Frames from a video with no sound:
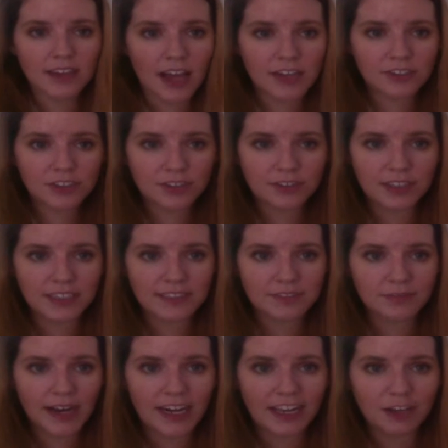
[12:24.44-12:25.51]
not true that
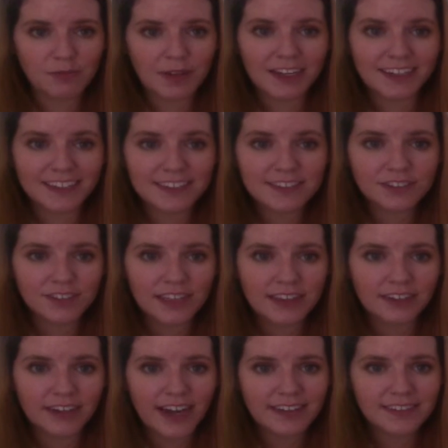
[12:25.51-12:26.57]
it's raining, but it is true that
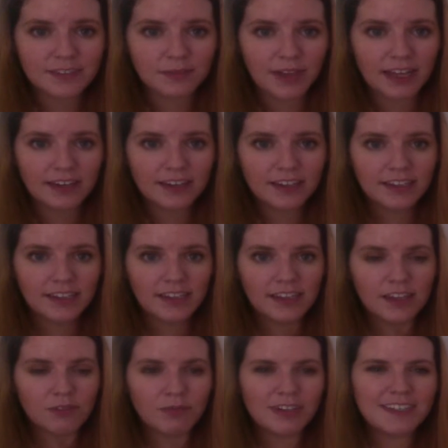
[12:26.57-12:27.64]
the grass is wet?
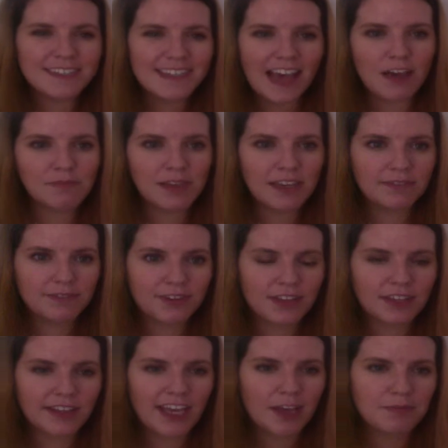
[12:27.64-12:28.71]
What does that mean for the
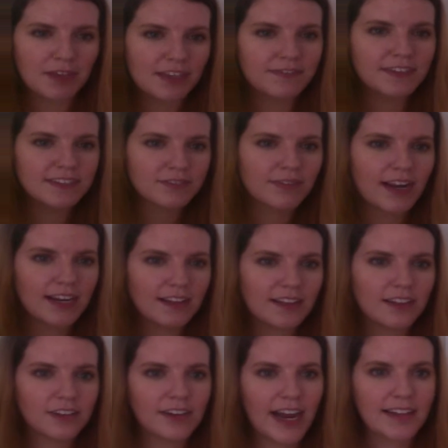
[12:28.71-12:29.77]
claim, if it's raining then
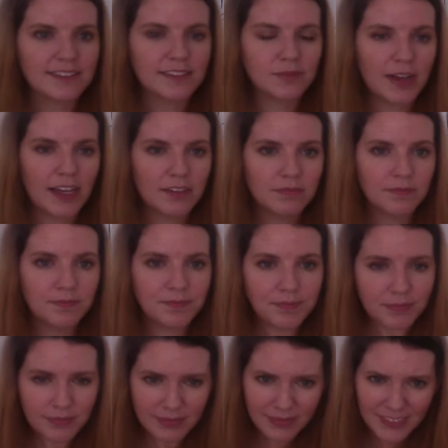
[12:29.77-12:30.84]
the grass is wet?
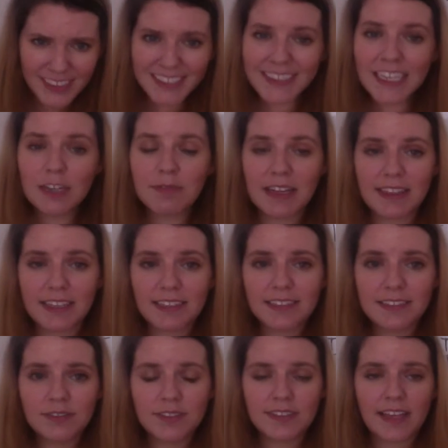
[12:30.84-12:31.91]
And think about
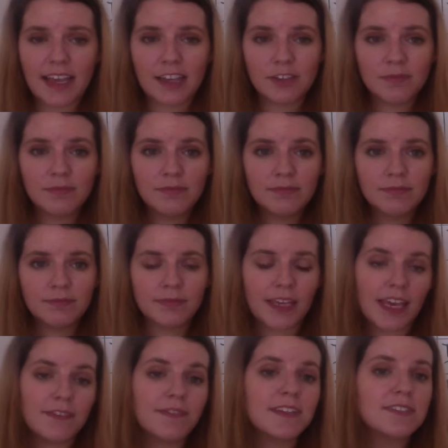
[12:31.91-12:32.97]
this. We're saying,
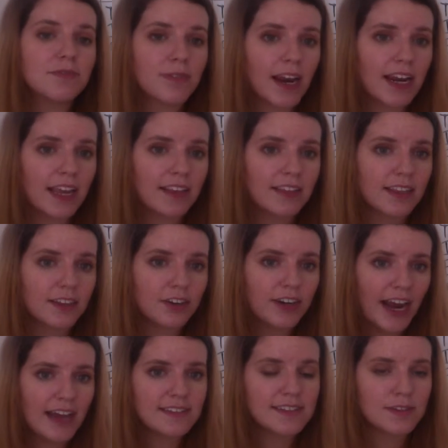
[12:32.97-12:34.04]
if it's raining then the
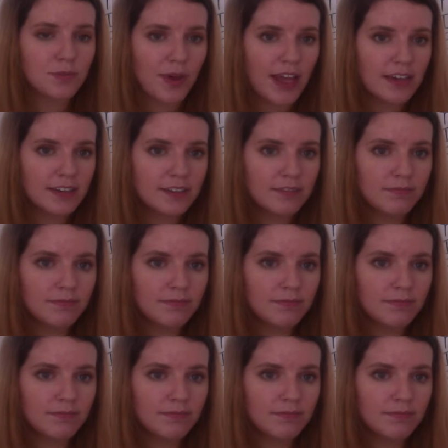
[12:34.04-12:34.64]
grass is wet.